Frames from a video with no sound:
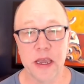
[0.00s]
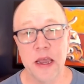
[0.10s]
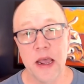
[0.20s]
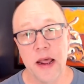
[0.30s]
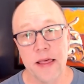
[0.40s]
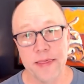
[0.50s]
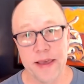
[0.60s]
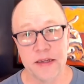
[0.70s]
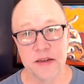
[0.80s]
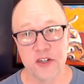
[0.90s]
Okay,
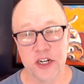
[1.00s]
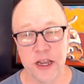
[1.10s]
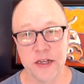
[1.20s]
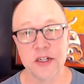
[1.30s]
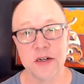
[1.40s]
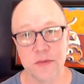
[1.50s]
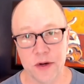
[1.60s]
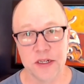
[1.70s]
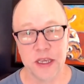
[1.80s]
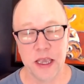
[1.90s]
hold on there,
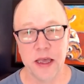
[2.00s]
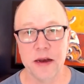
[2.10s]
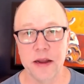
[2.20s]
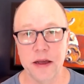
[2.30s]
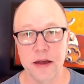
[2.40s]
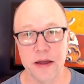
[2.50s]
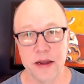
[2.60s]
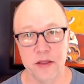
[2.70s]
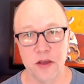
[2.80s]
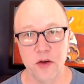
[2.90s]
Sparky. Things have
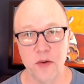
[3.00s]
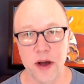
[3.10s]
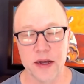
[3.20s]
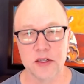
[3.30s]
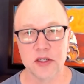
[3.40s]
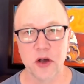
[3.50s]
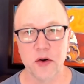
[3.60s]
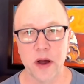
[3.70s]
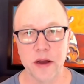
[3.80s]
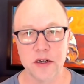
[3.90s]
changed once again